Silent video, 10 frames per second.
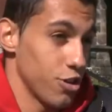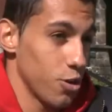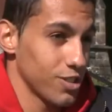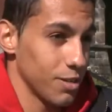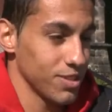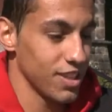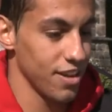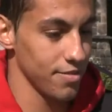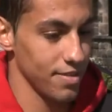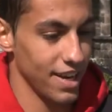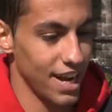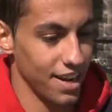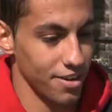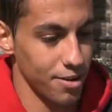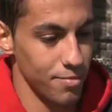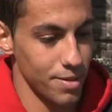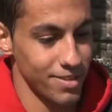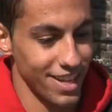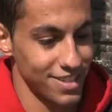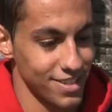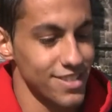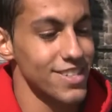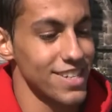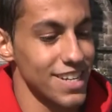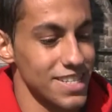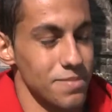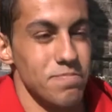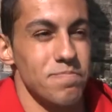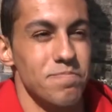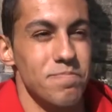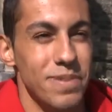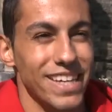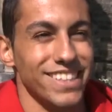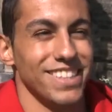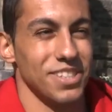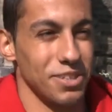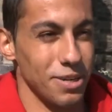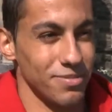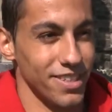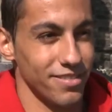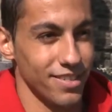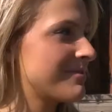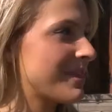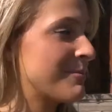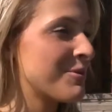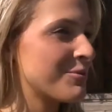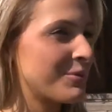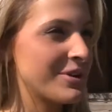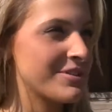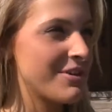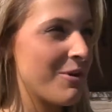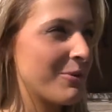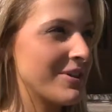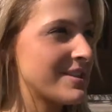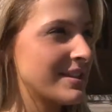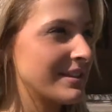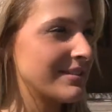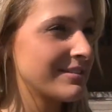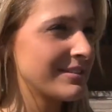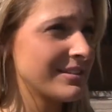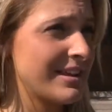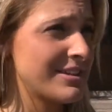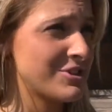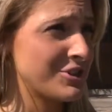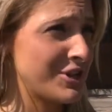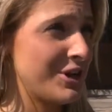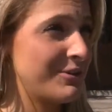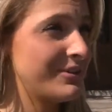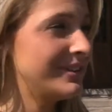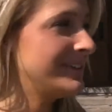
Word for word: know some stuff, but I don't know, maybe that's it's a bit descriptive. Some of those words are not words that kids should know